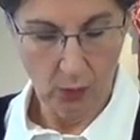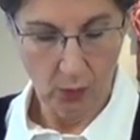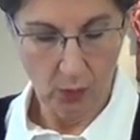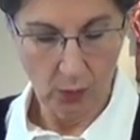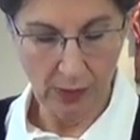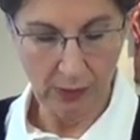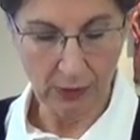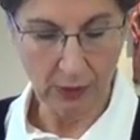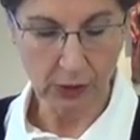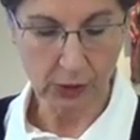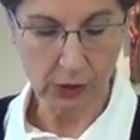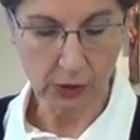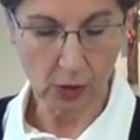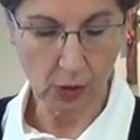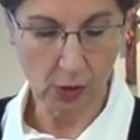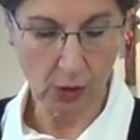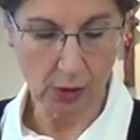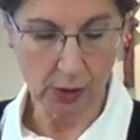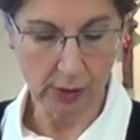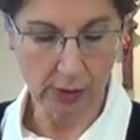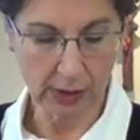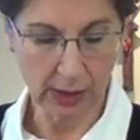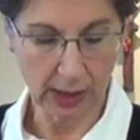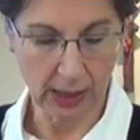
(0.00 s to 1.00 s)
when the
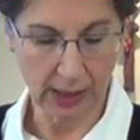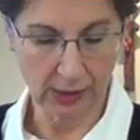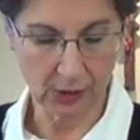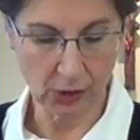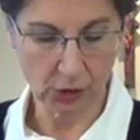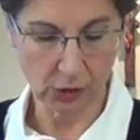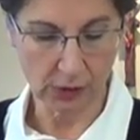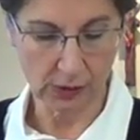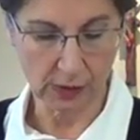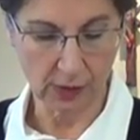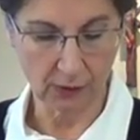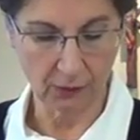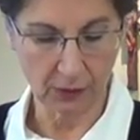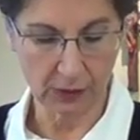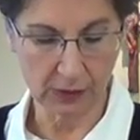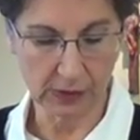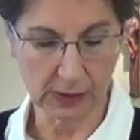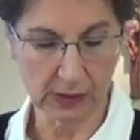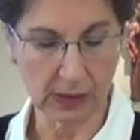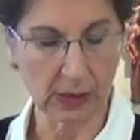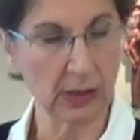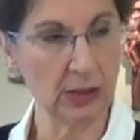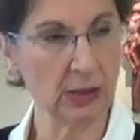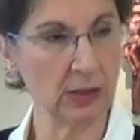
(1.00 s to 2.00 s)
soul, conscious of
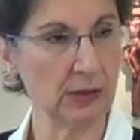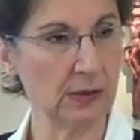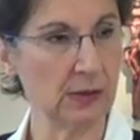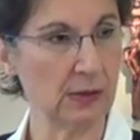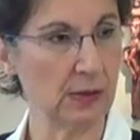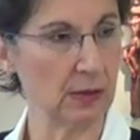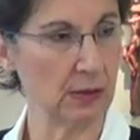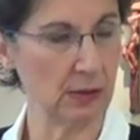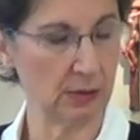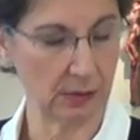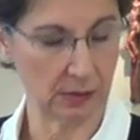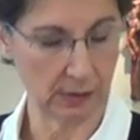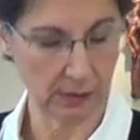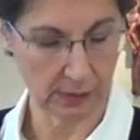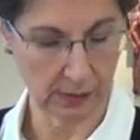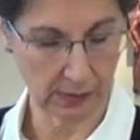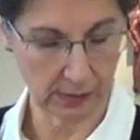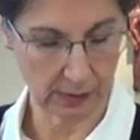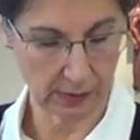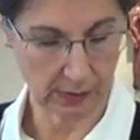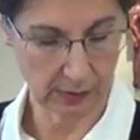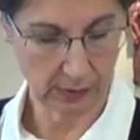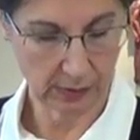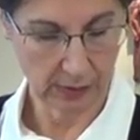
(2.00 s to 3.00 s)
its
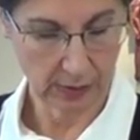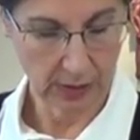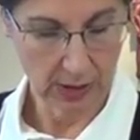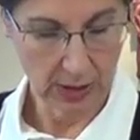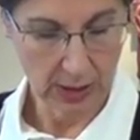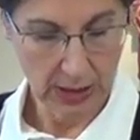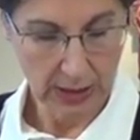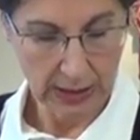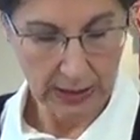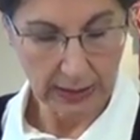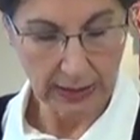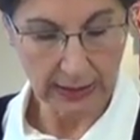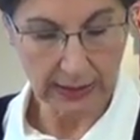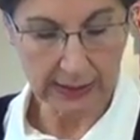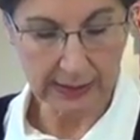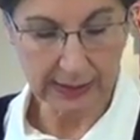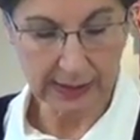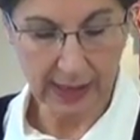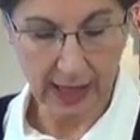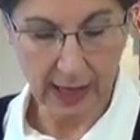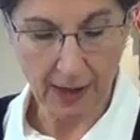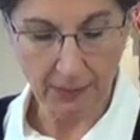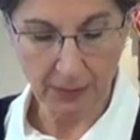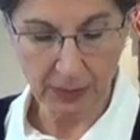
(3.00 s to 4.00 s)
innocence,
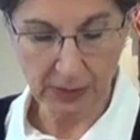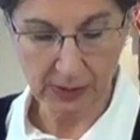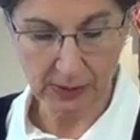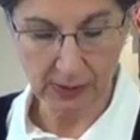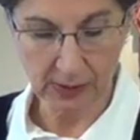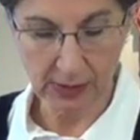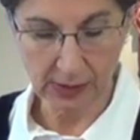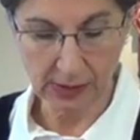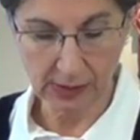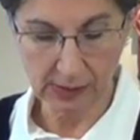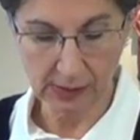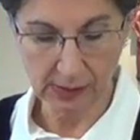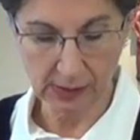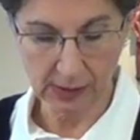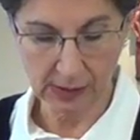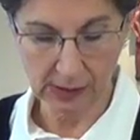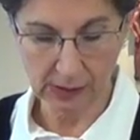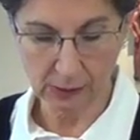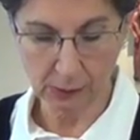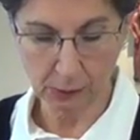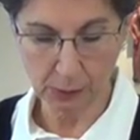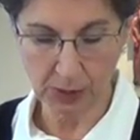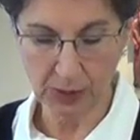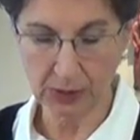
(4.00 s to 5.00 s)
accepts these
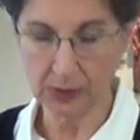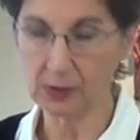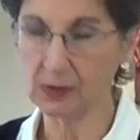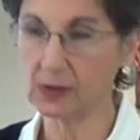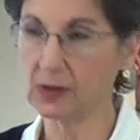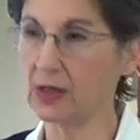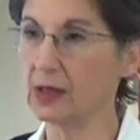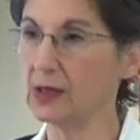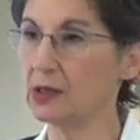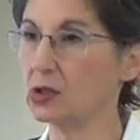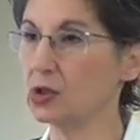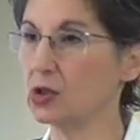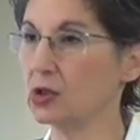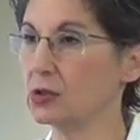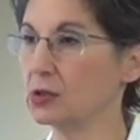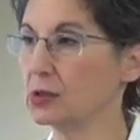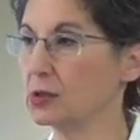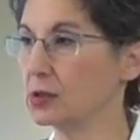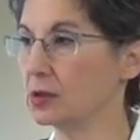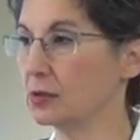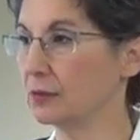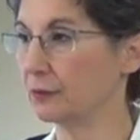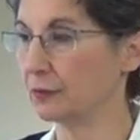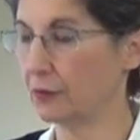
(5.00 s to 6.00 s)

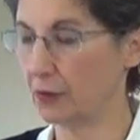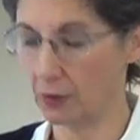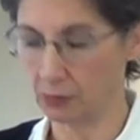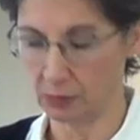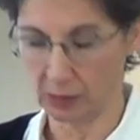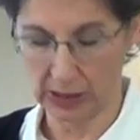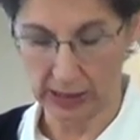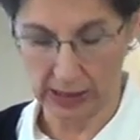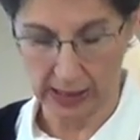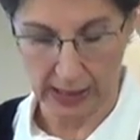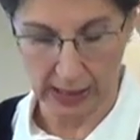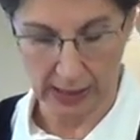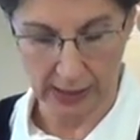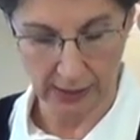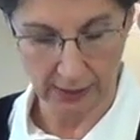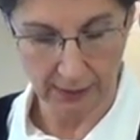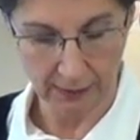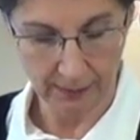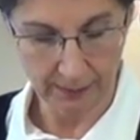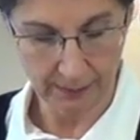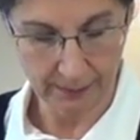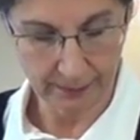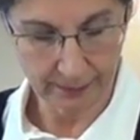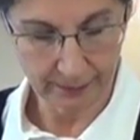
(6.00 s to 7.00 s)
dispensations from God,
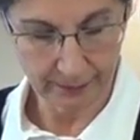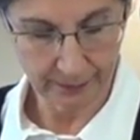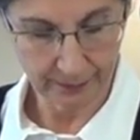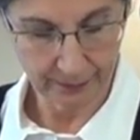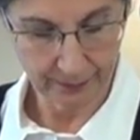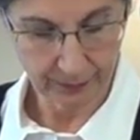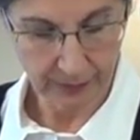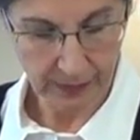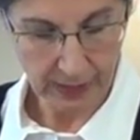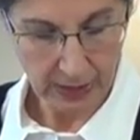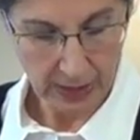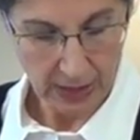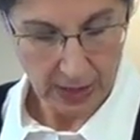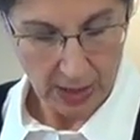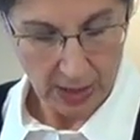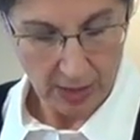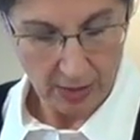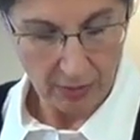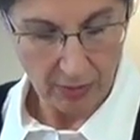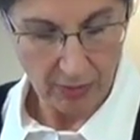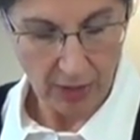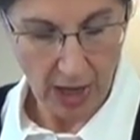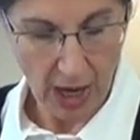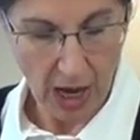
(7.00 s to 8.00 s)

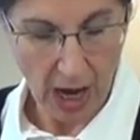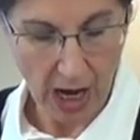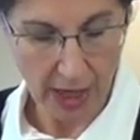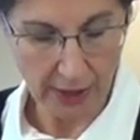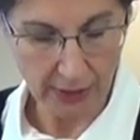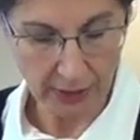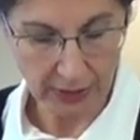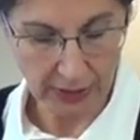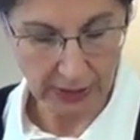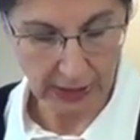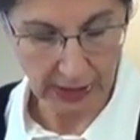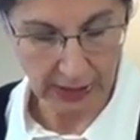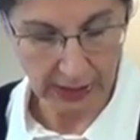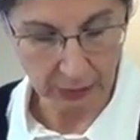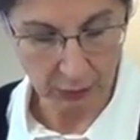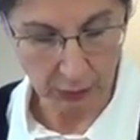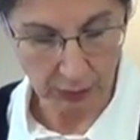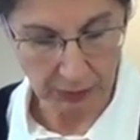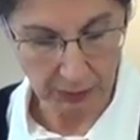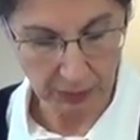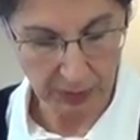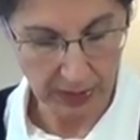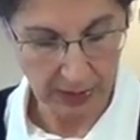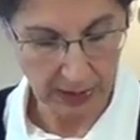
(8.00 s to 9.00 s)
the heart can
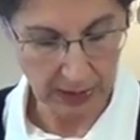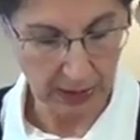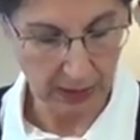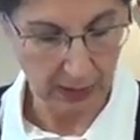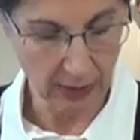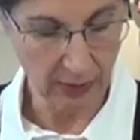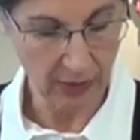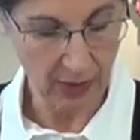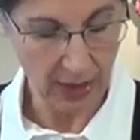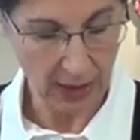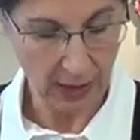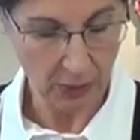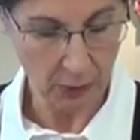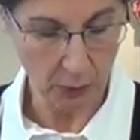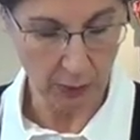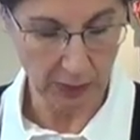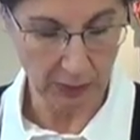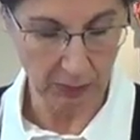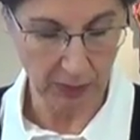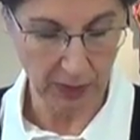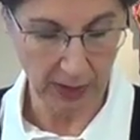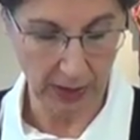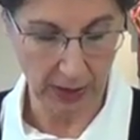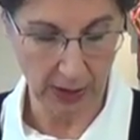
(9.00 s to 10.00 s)
repay, then
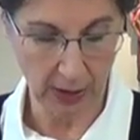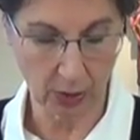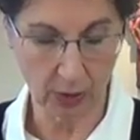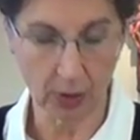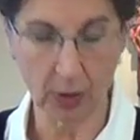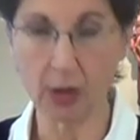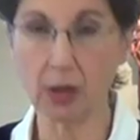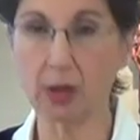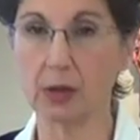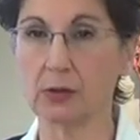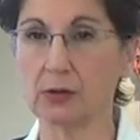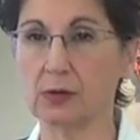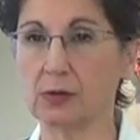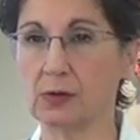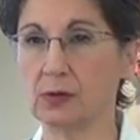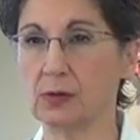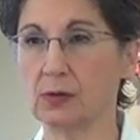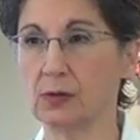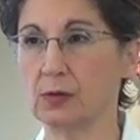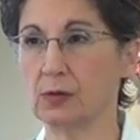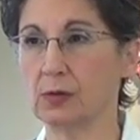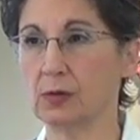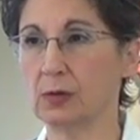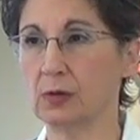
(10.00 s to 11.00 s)
repay
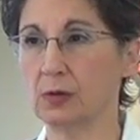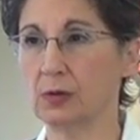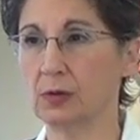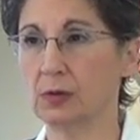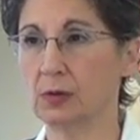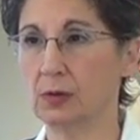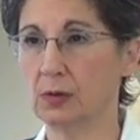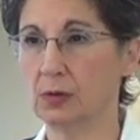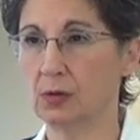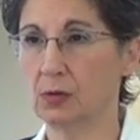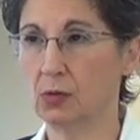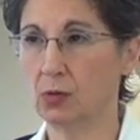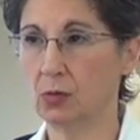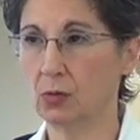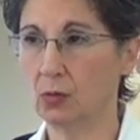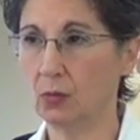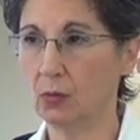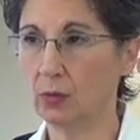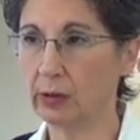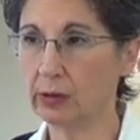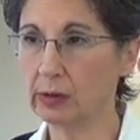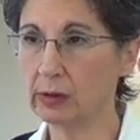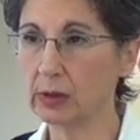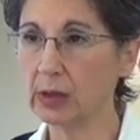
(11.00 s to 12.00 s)
hurts
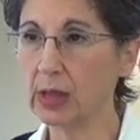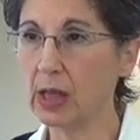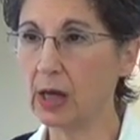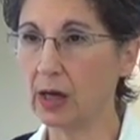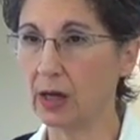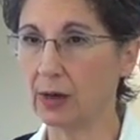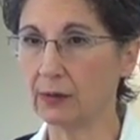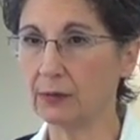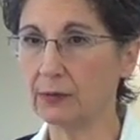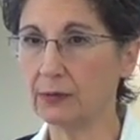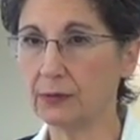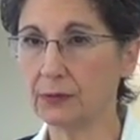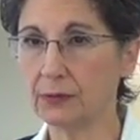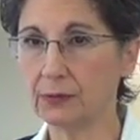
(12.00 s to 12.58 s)
with love.